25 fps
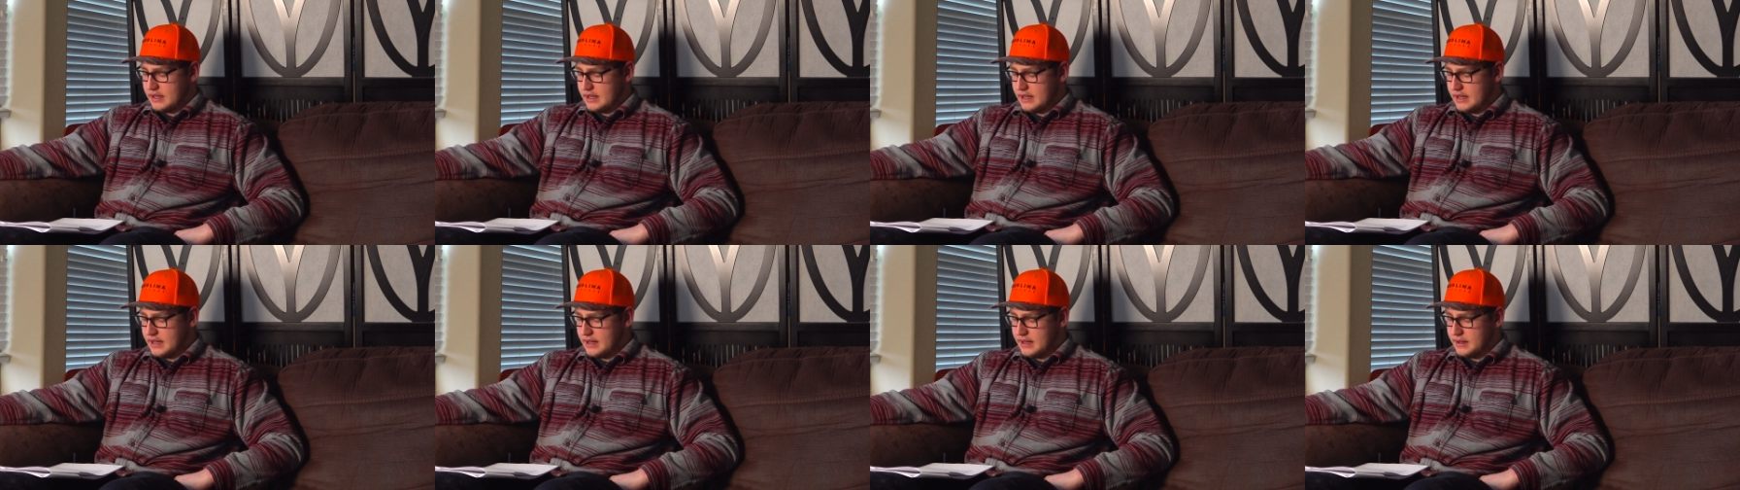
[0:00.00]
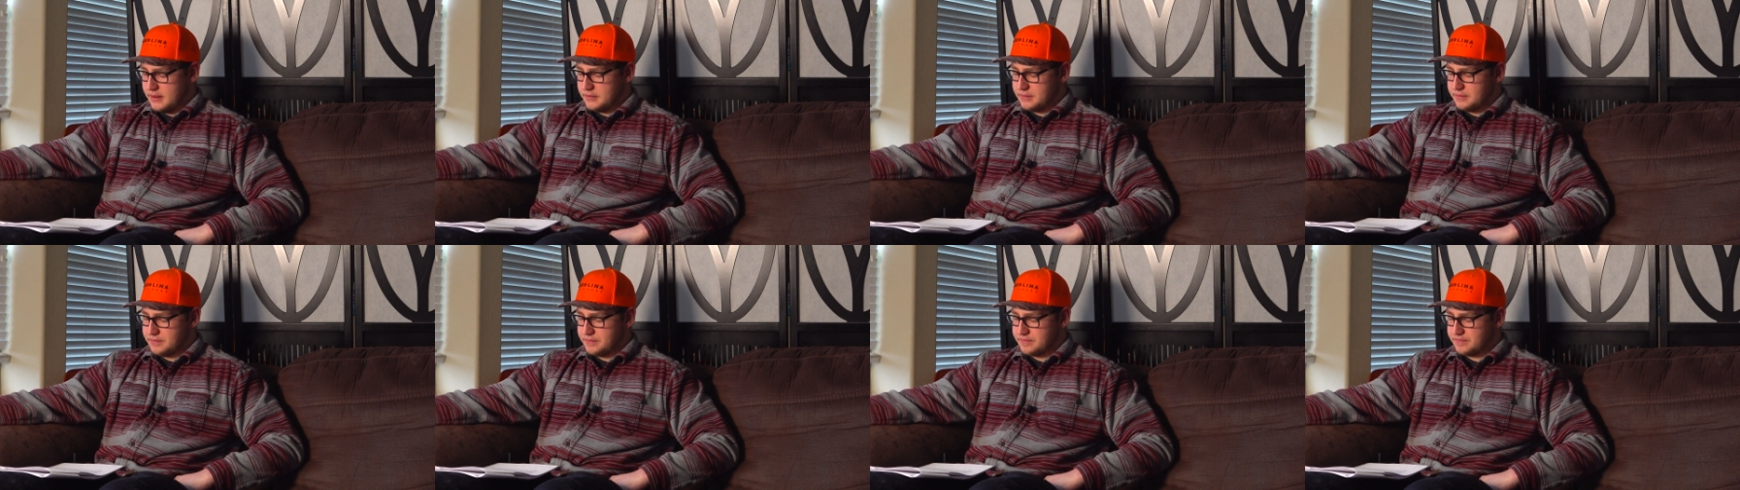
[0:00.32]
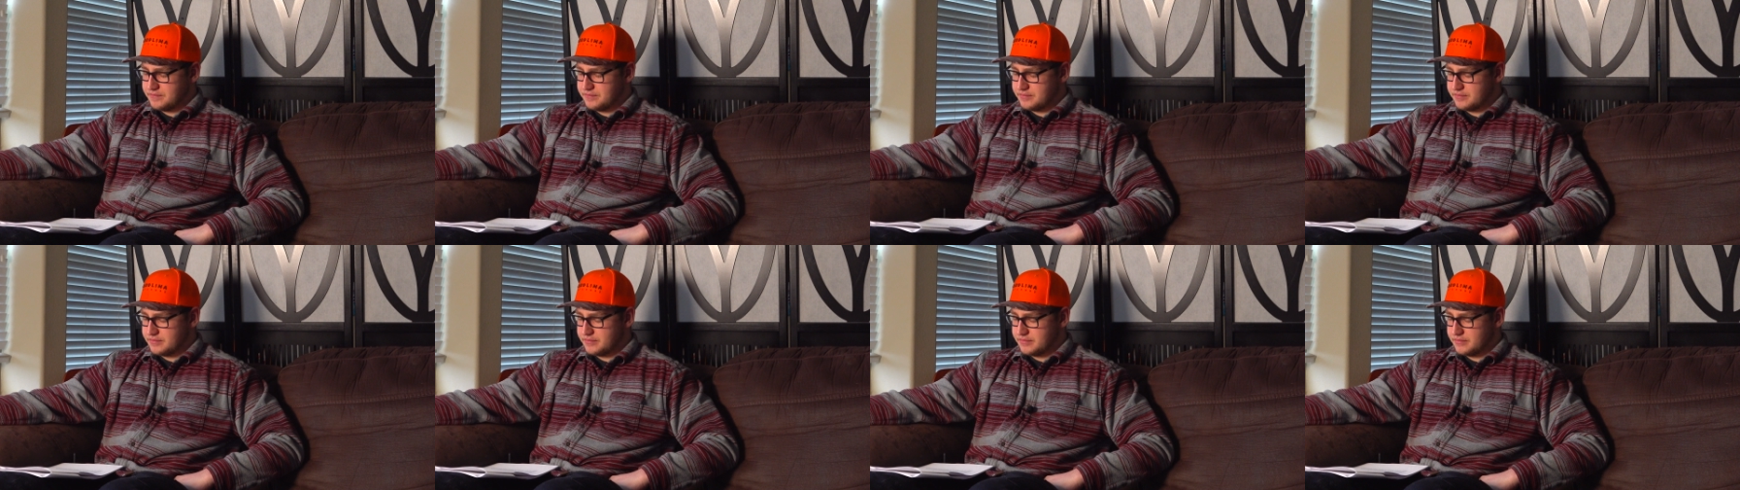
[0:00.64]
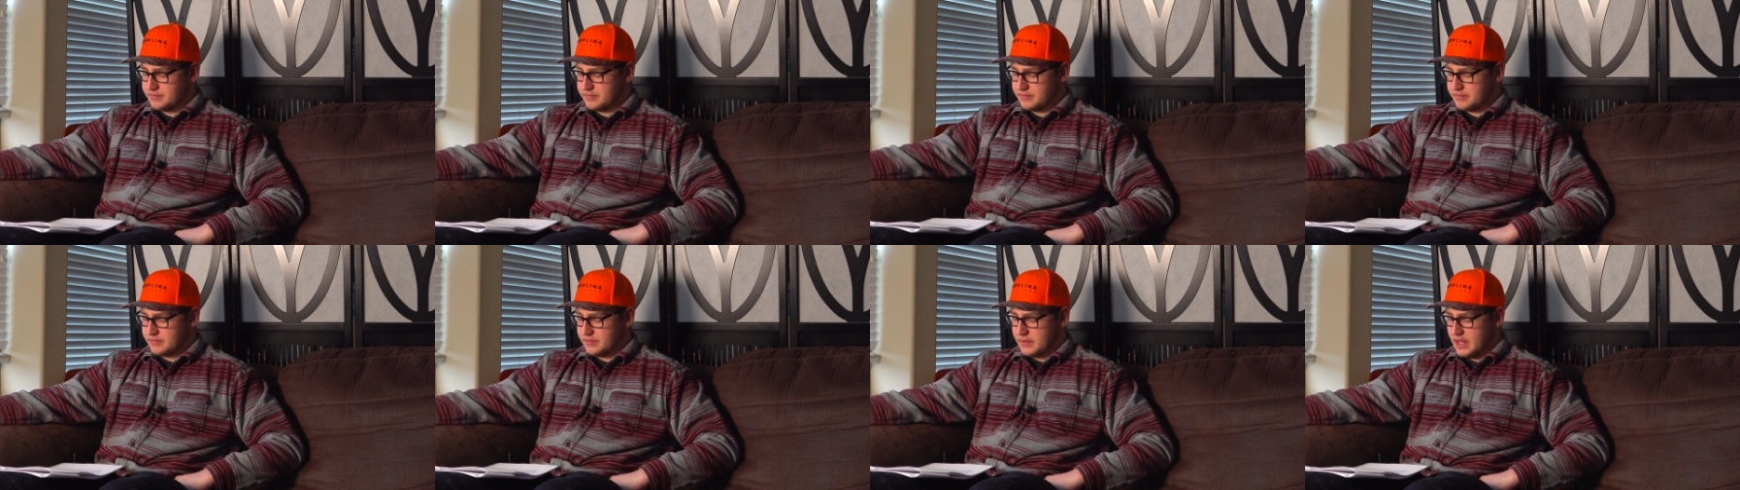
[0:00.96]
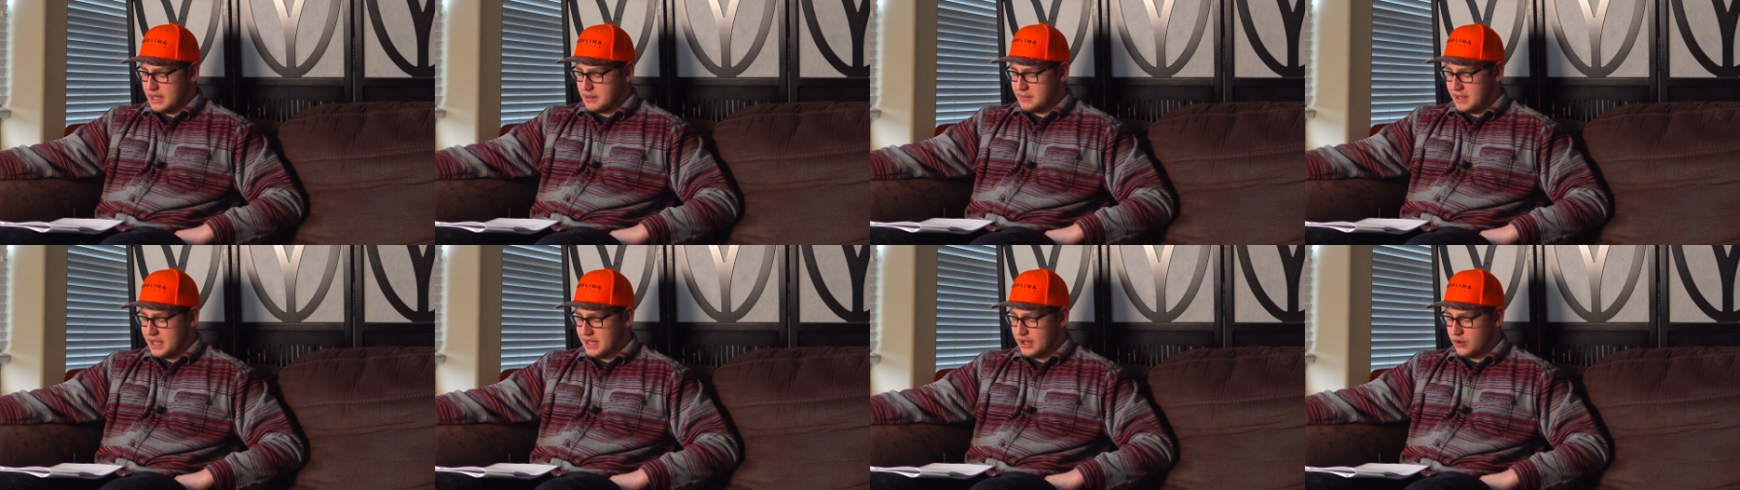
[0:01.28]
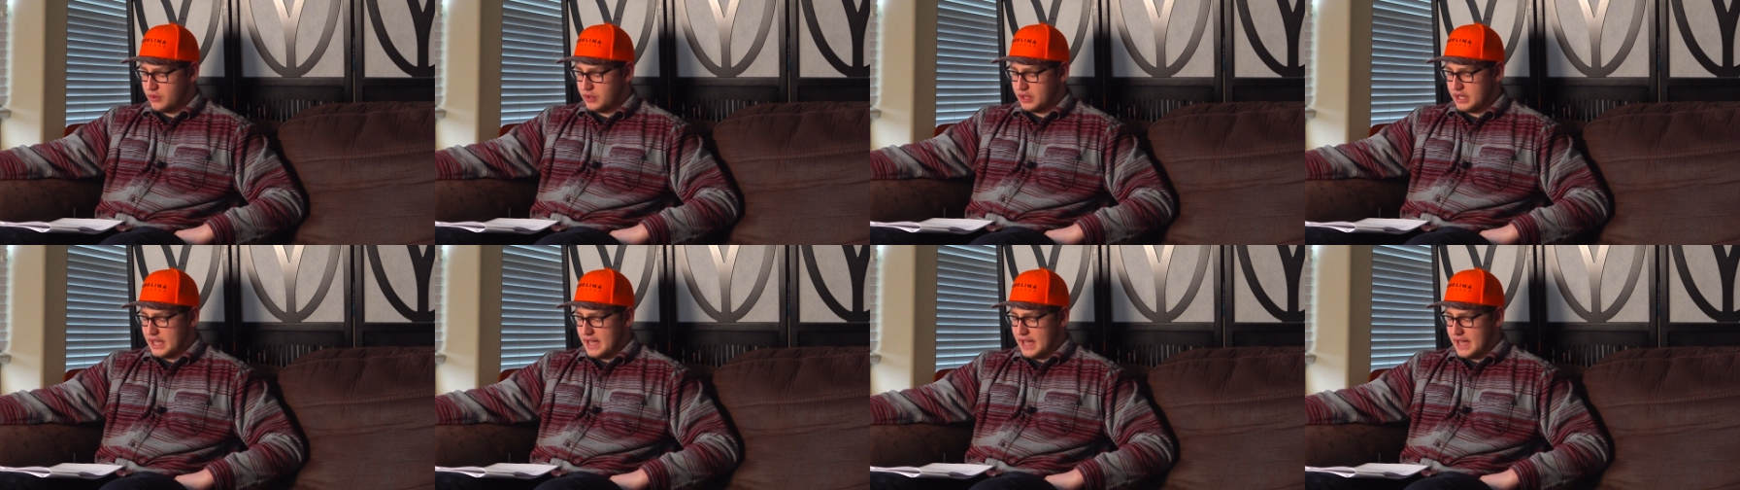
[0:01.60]
they may
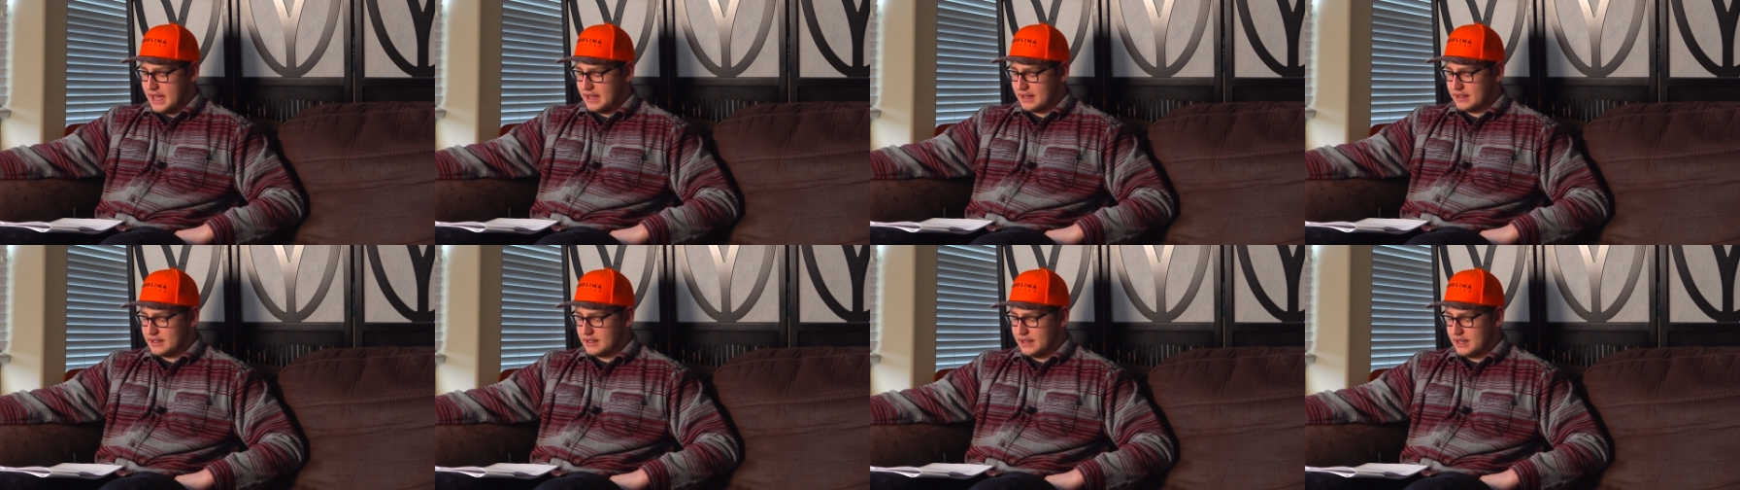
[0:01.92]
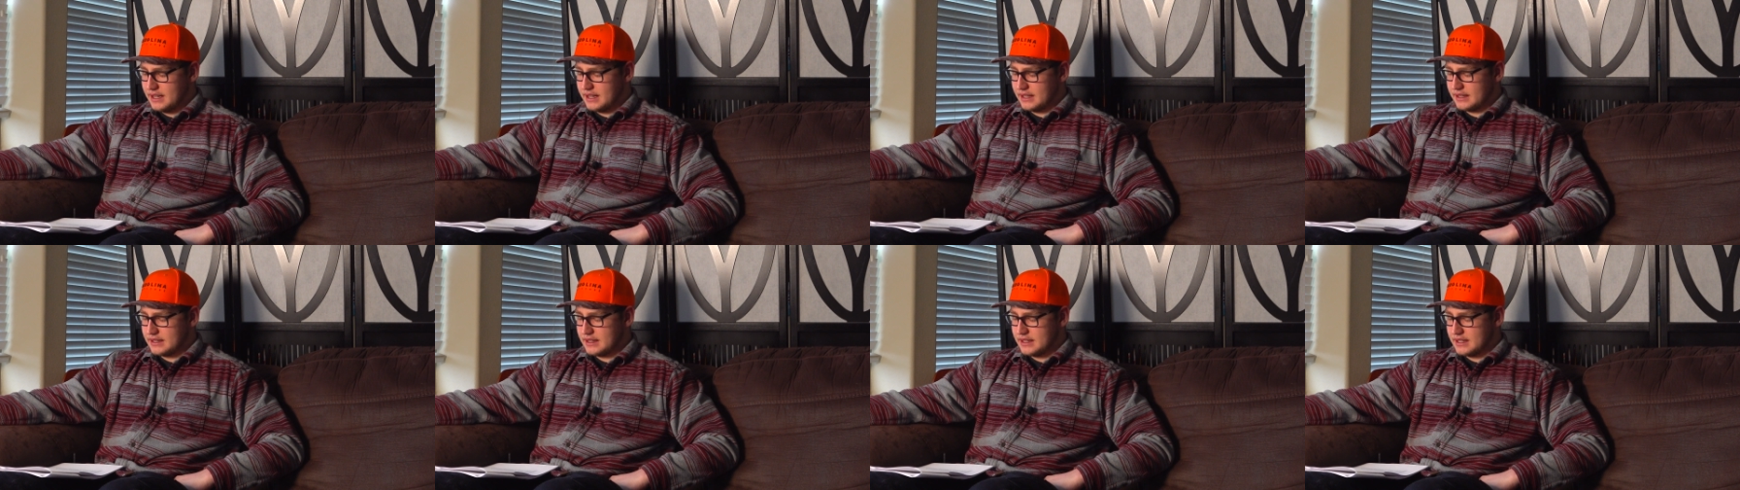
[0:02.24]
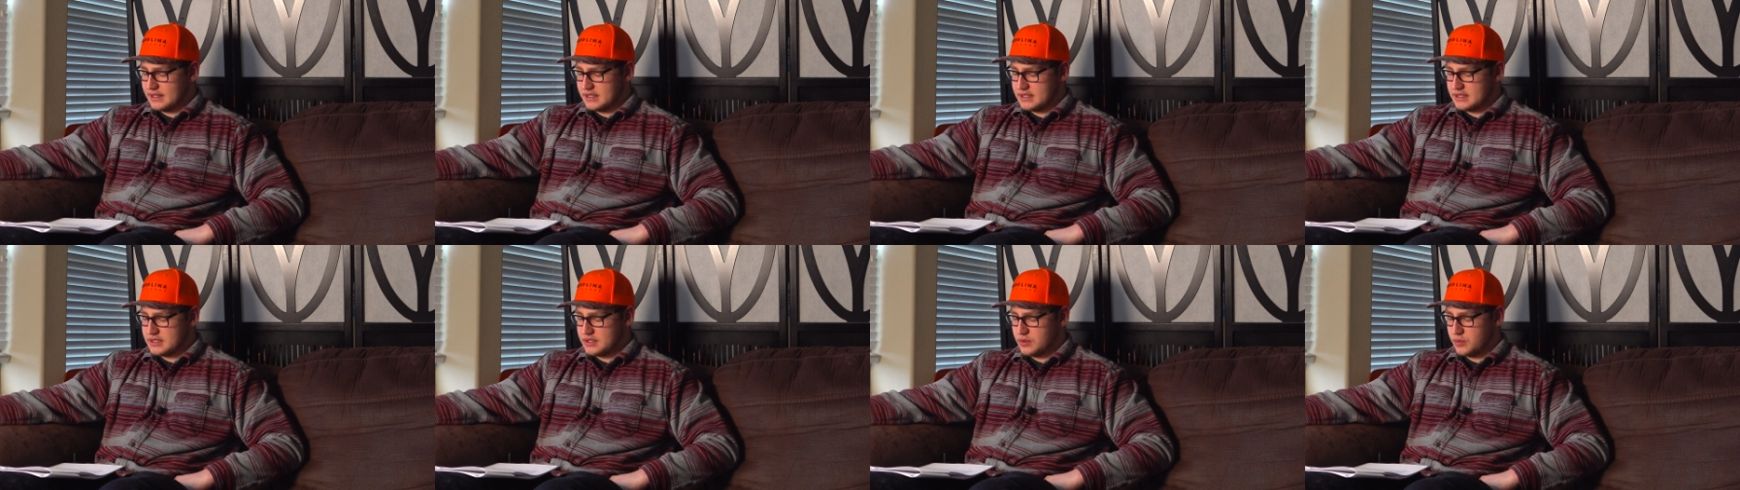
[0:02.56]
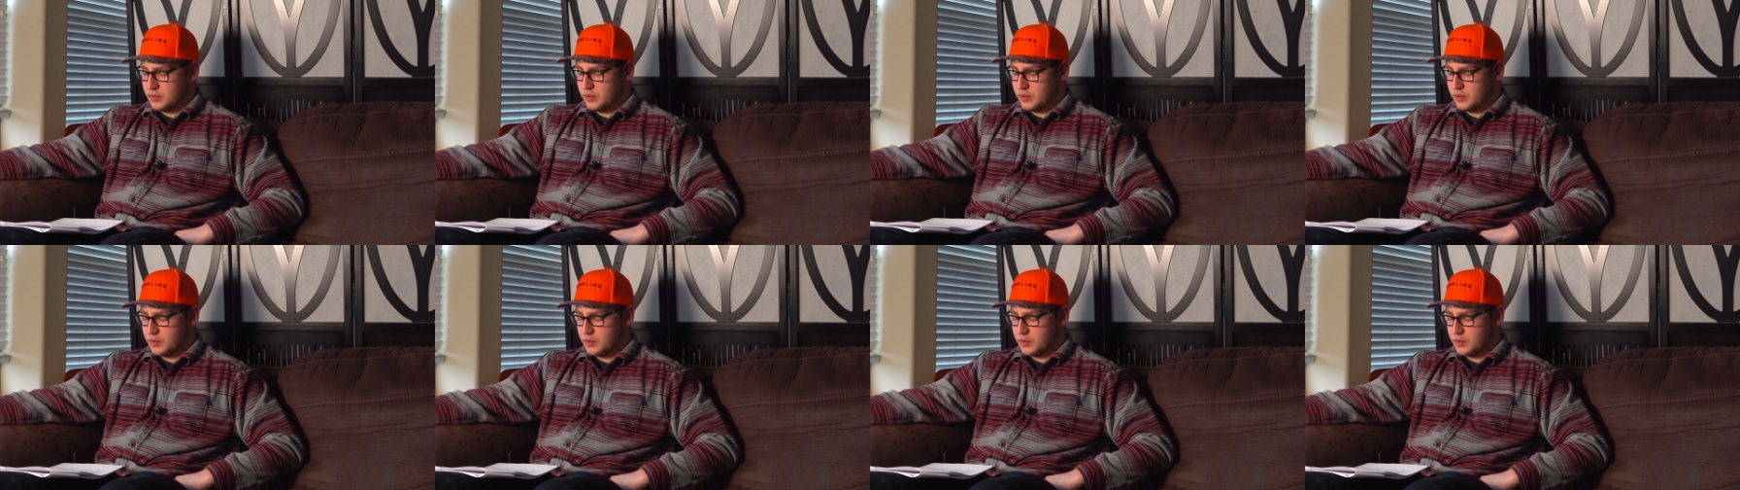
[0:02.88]
only act like this